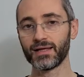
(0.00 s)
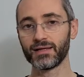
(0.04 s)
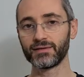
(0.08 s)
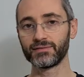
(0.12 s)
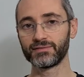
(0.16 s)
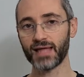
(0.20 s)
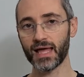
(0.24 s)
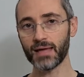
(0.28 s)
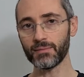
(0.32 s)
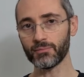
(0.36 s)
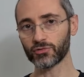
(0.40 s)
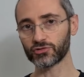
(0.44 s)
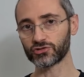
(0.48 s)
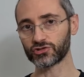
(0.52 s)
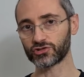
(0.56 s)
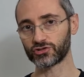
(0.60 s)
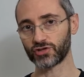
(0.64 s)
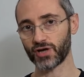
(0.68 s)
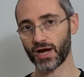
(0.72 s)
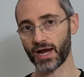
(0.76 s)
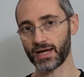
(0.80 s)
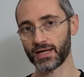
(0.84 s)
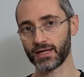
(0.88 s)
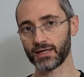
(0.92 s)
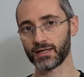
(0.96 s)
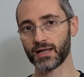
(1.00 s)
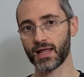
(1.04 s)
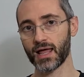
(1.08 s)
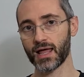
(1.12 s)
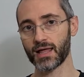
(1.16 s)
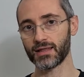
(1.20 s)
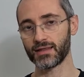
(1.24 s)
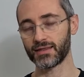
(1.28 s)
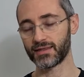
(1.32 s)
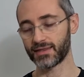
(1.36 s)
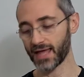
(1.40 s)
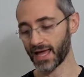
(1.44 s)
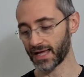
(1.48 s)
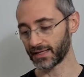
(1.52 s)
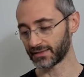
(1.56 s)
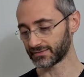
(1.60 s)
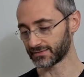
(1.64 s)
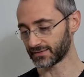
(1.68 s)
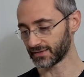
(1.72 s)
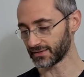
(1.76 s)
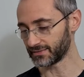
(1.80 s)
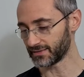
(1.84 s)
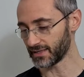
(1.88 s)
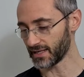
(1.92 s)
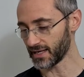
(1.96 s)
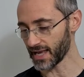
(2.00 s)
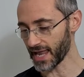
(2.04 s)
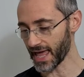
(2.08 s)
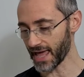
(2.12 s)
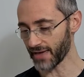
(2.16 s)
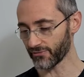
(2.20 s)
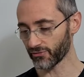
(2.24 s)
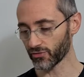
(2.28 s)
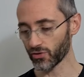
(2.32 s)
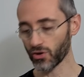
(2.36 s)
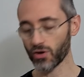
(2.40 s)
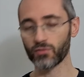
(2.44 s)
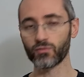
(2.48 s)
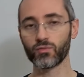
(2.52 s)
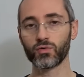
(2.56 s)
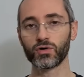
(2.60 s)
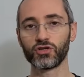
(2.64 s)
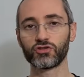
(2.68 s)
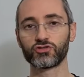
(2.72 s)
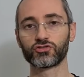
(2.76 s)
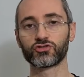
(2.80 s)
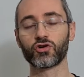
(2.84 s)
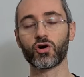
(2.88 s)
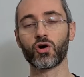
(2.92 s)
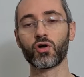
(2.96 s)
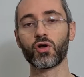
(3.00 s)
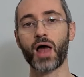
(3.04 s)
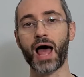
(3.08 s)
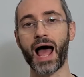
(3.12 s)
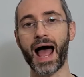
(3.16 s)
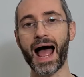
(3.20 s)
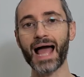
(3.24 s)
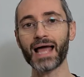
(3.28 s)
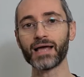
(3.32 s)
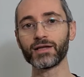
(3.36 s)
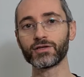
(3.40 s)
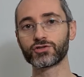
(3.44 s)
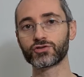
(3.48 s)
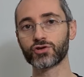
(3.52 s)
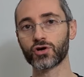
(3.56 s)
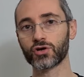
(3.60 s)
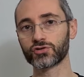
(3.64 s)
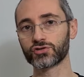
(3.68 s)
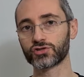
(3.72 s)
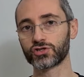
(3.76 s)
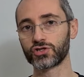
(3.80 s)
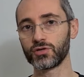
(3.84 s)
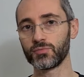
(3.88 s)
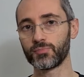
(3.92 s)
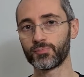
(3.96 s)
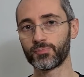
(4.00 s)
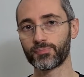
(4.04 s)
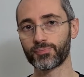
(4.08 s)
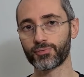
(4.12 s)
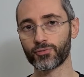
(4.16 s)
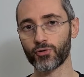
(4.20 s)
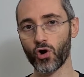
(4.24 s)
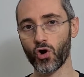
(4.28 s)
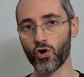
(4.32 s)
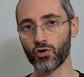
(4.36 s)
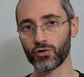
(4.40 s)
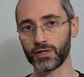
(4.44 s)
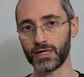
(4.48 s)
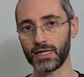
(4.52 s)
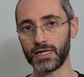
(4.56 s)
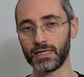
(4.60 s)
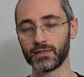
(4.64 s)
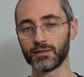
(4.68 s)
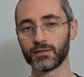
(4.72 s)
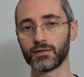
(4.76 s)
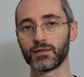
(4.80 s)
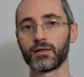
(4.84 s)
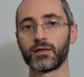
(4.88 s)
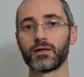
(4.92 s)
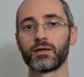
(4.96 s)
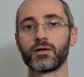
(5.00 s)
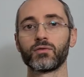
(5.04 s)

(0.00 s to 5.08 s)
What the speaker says: they demonstrated that the level of what is called hydroxyproline,